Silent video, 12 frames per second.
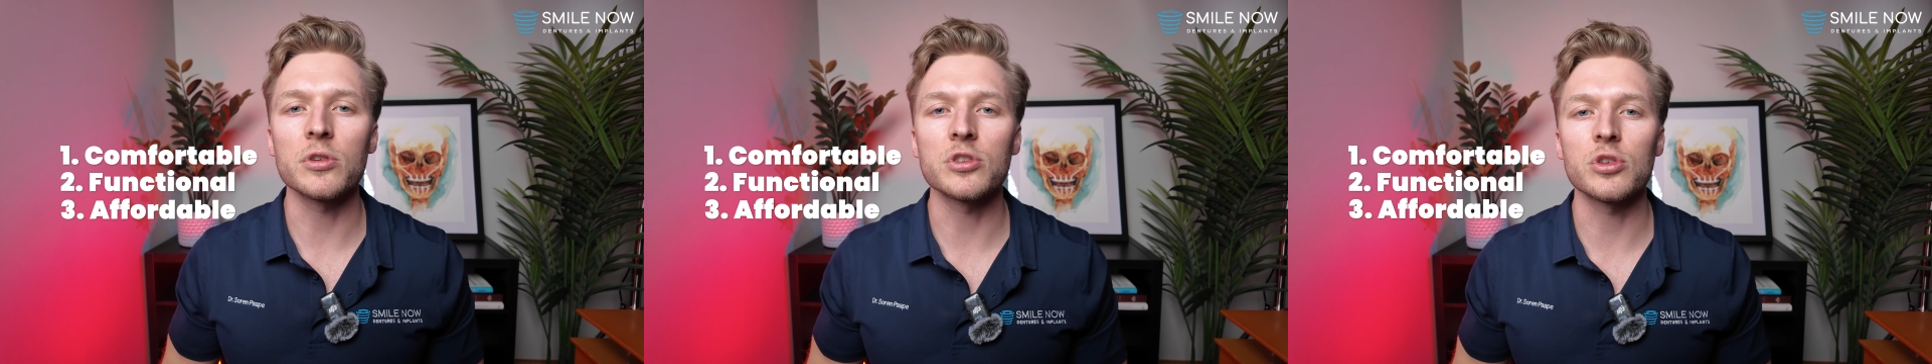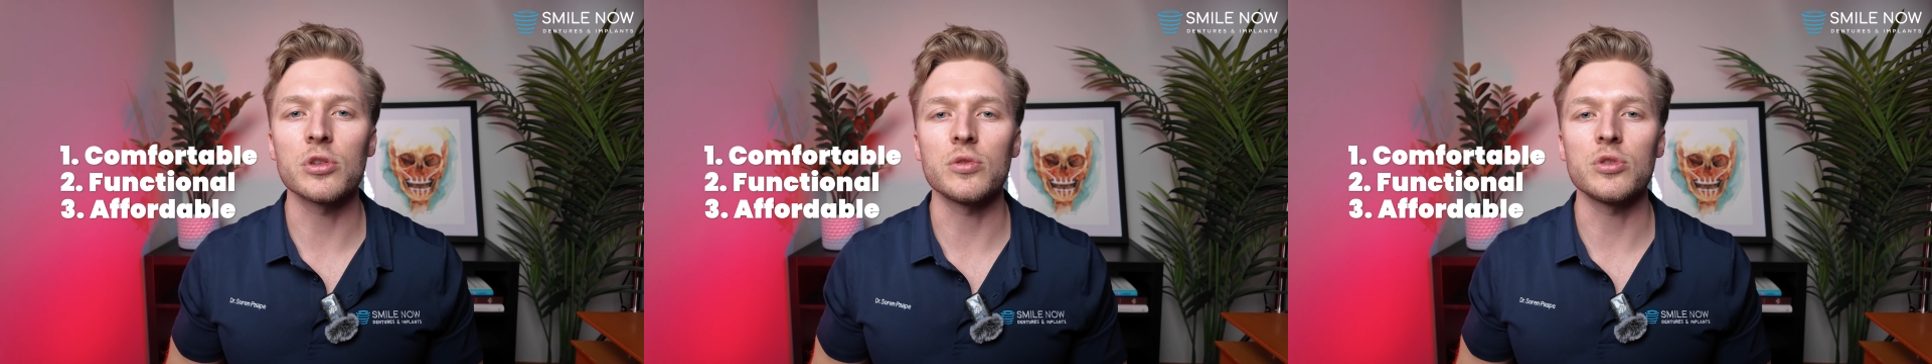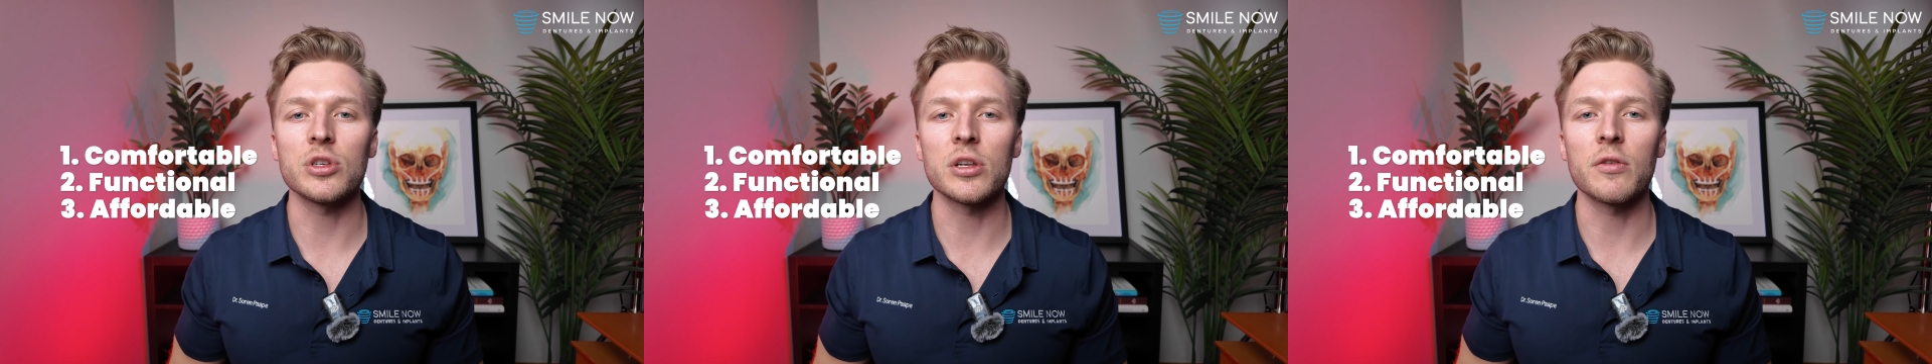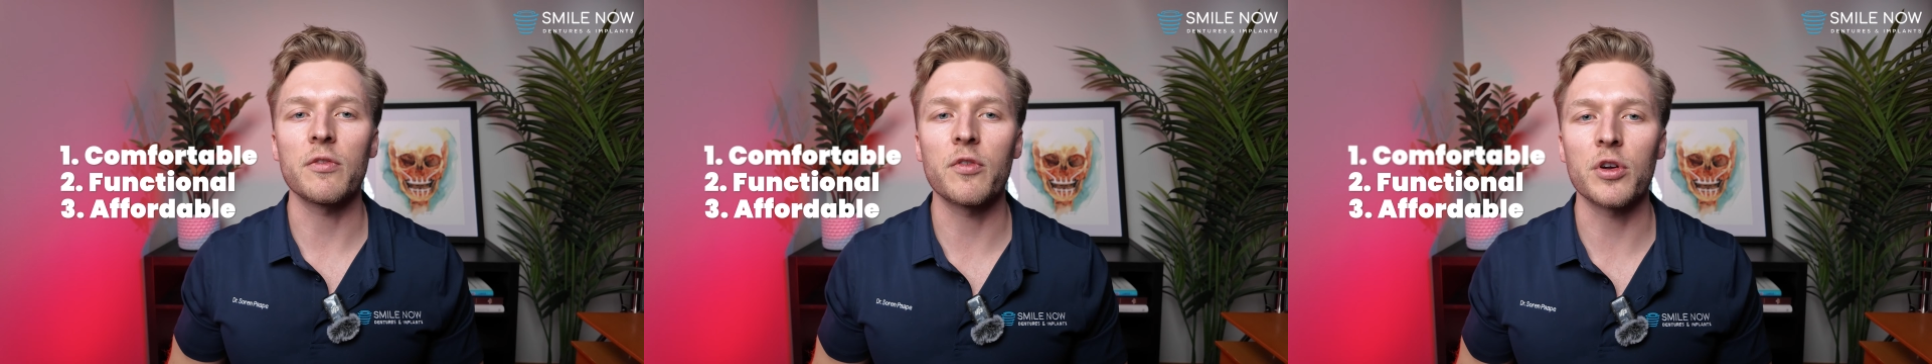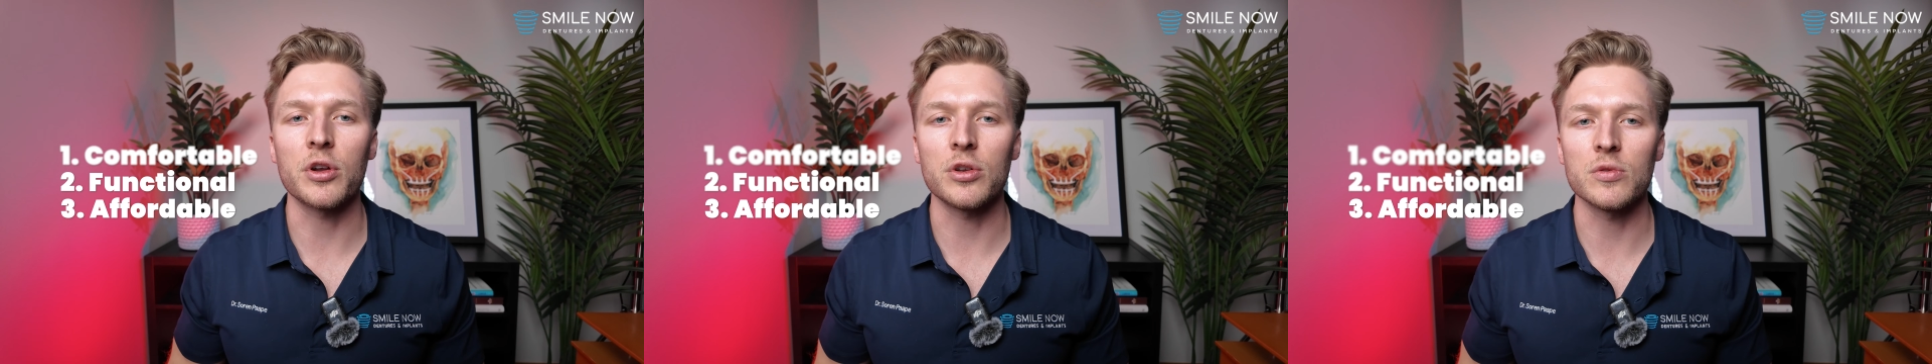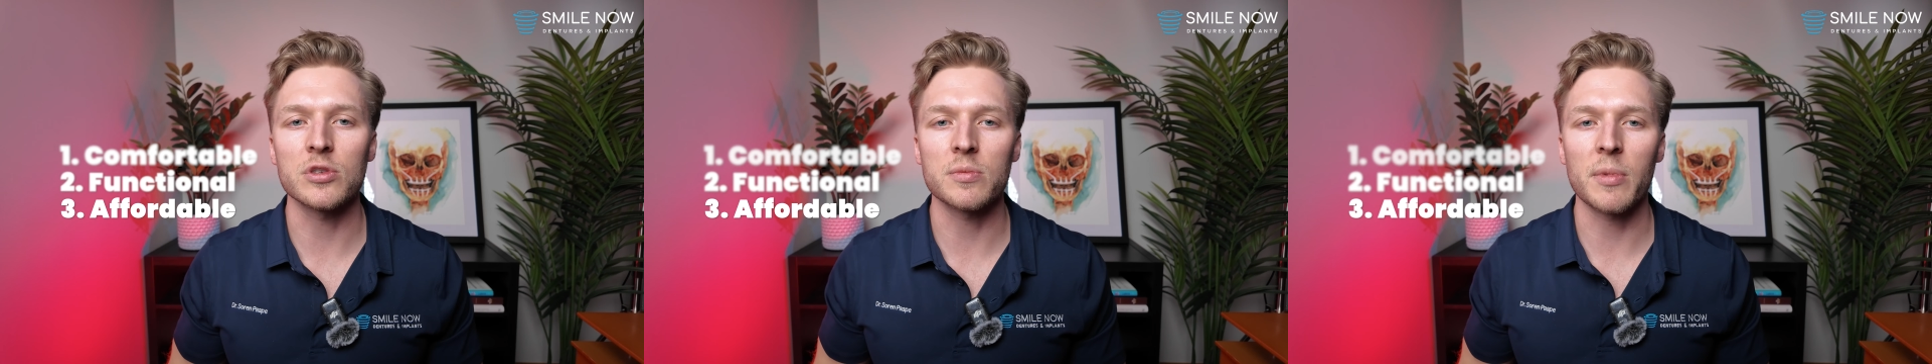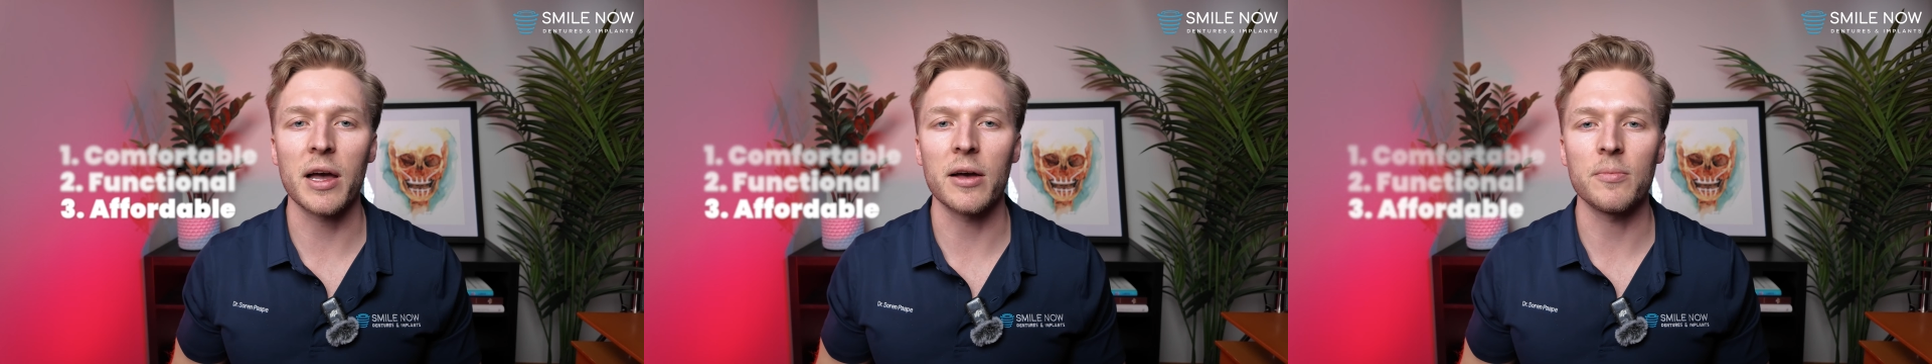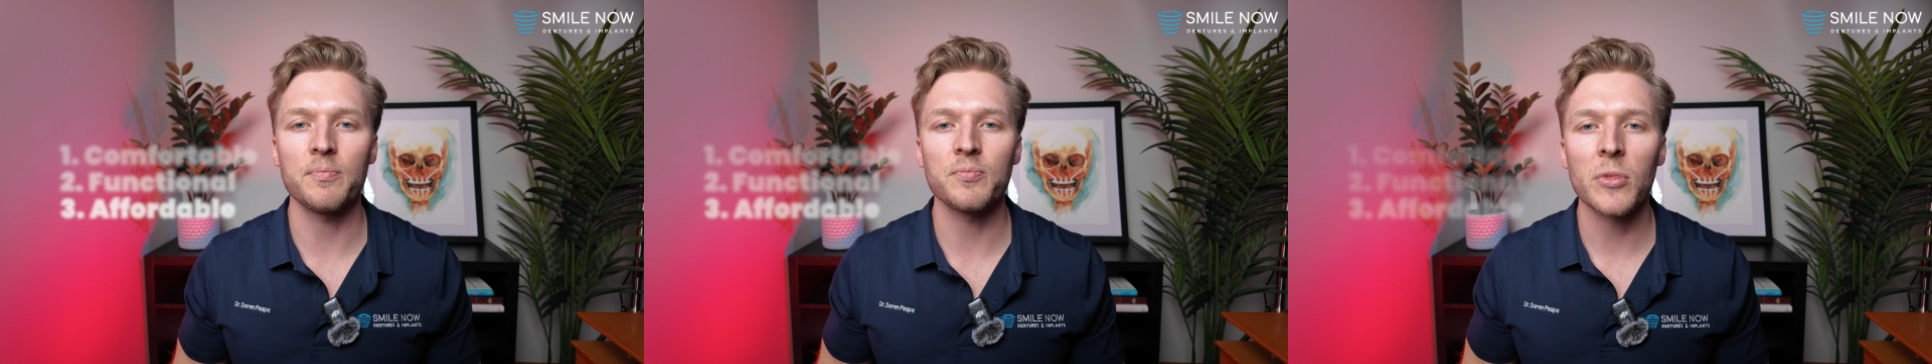solution for your new smile.